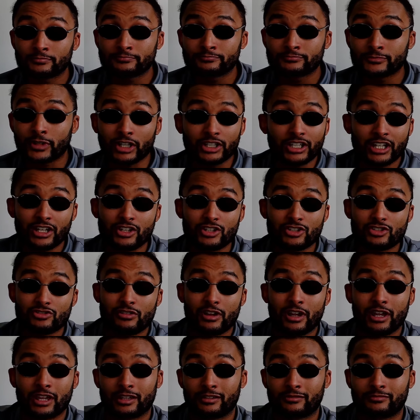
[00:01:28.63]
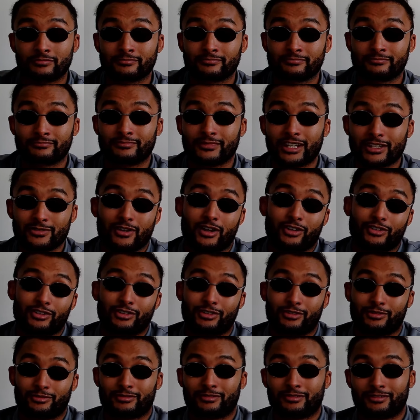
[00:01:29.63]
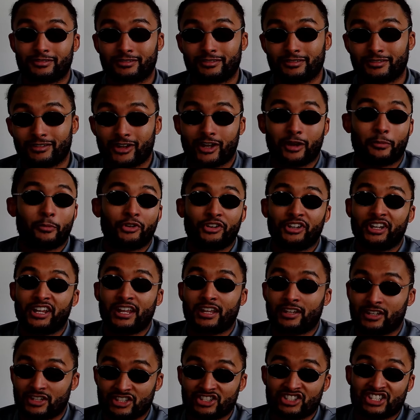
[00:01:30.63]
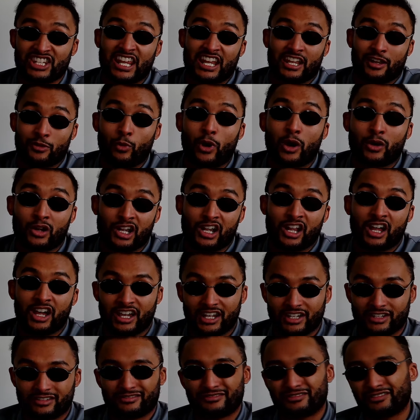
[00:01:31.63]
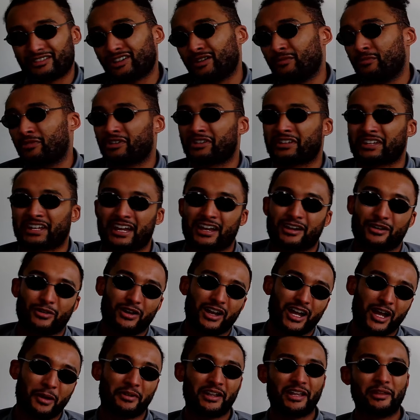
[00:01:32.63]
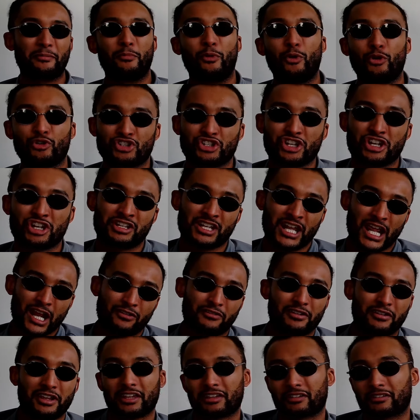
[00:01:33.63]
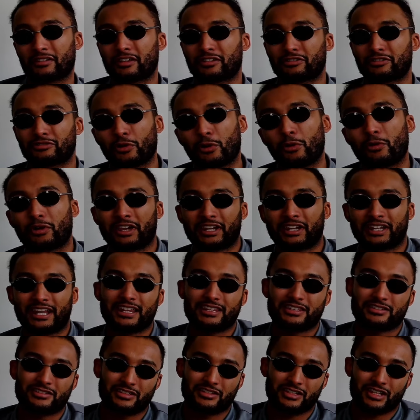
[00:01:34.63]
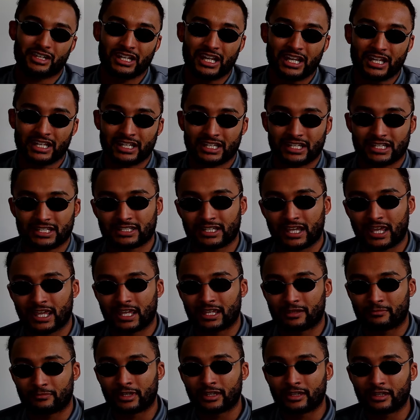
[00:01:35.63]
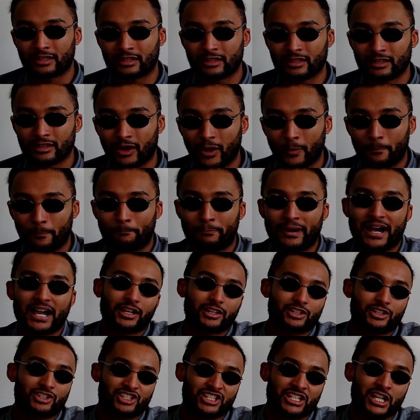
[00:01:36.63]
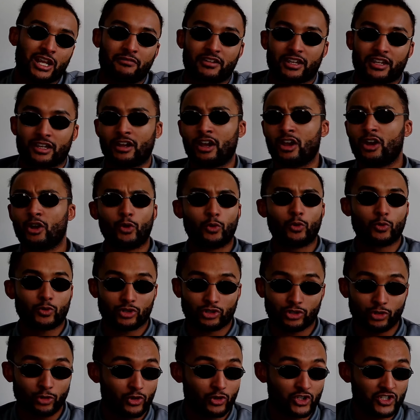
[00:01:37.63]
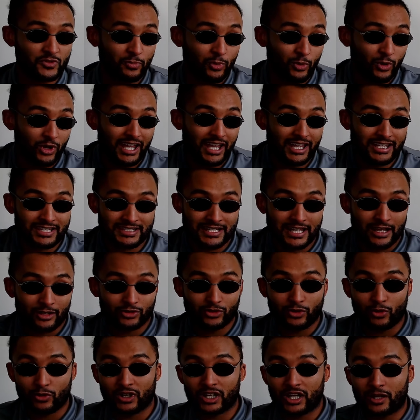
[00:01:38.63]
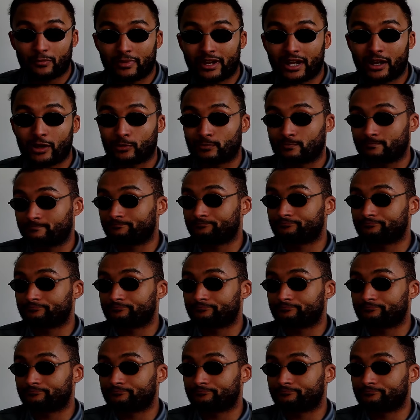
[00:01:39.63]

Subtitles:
That's what I'll do. I'll come on there and set the world alight. Come on now. How many more generic talking heads do you need in this game? A bag of generic. All the talk sport heads now talking about